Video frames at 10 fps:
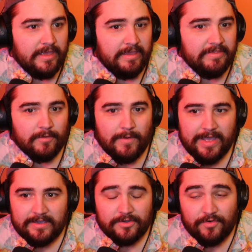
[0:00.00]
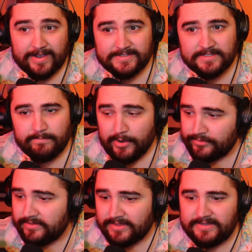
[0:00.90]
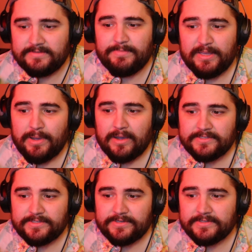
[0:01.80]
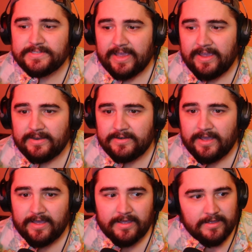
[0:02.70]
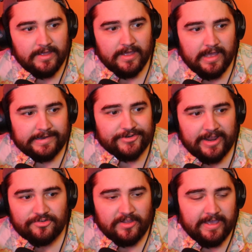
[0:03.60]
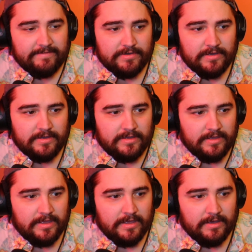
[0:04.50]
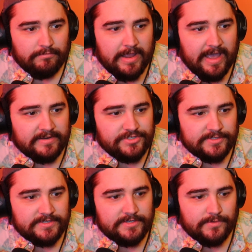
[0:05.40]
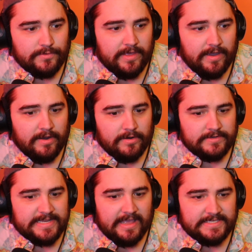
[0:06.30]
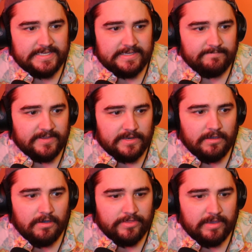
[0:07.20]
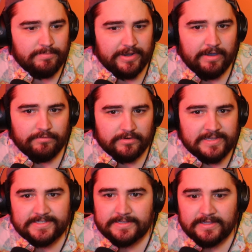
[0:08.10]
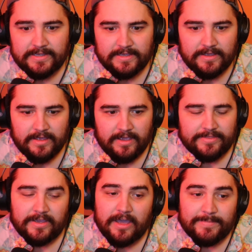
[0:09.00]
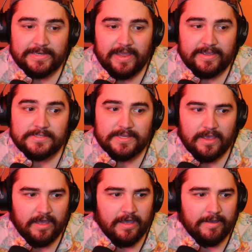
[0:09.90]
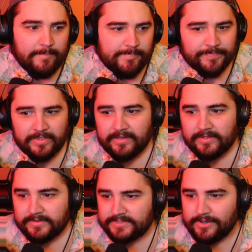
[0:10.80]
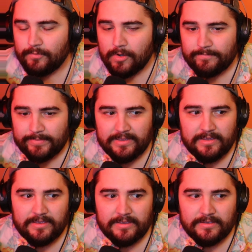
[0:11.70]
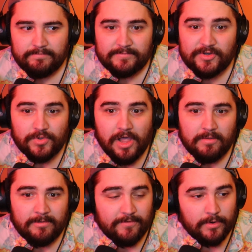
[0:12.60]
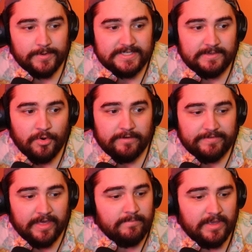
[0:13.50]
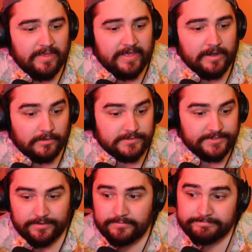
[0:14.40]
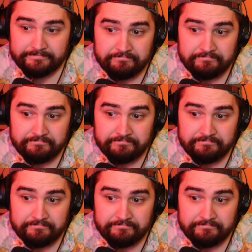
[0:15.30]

either way, congrats to both of these beatboxers. And I should actually have a reaction to their tag team video they put out recently in the coming days. So it won't be too long before we see more of them. And then also,